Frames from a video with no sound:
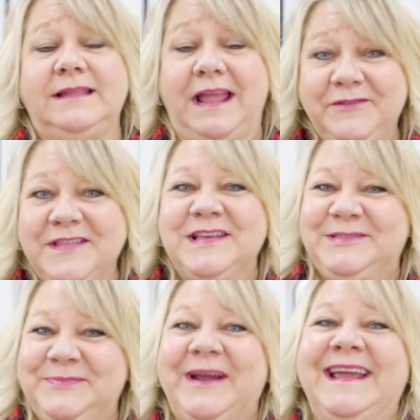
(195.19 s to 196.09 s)
after they
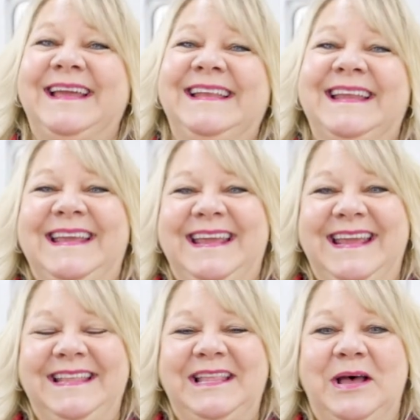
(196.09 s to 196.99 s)
spray it
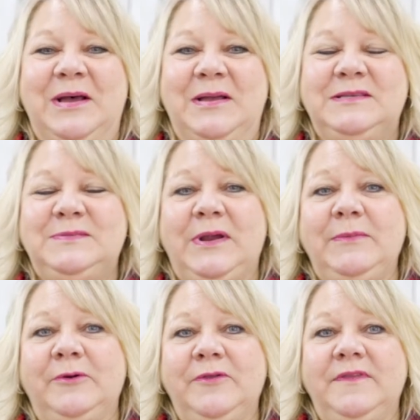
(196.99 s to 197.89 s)
in the spray
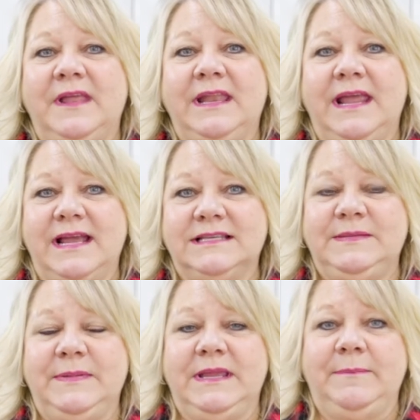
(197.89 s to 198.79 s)
booth, then it has
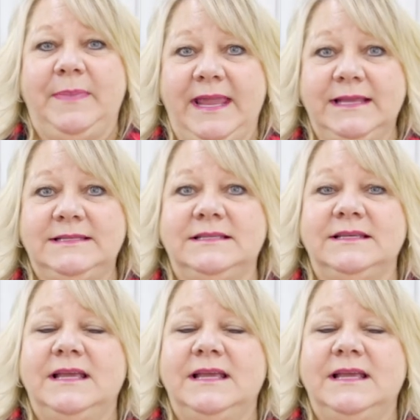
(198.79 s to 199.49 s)
to be baked